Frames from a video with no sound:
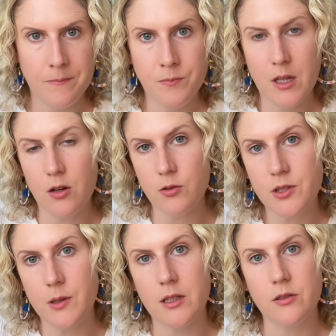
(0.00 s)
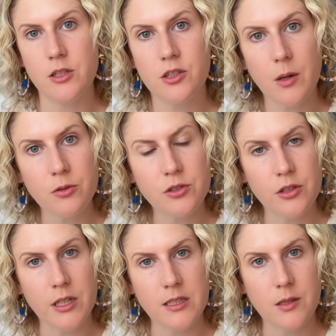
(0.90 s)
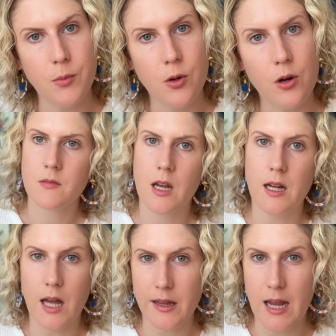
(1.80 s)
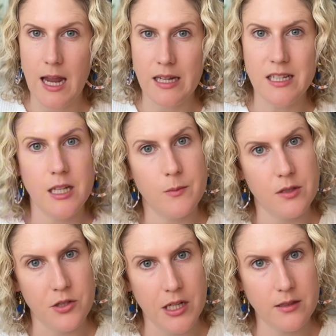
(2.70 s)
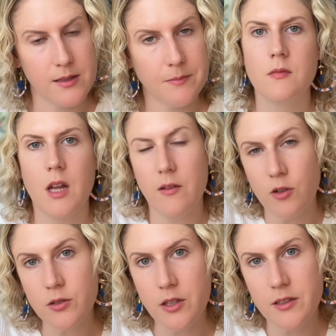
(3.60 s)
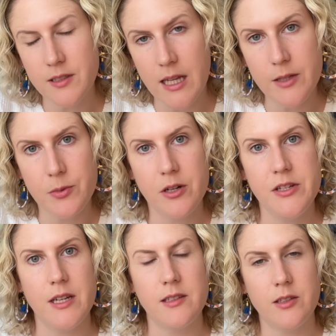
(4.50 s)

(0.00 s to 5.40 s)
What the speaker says: It also includes troubleshooting support and other handy tips and tricks. I've also designed the projects to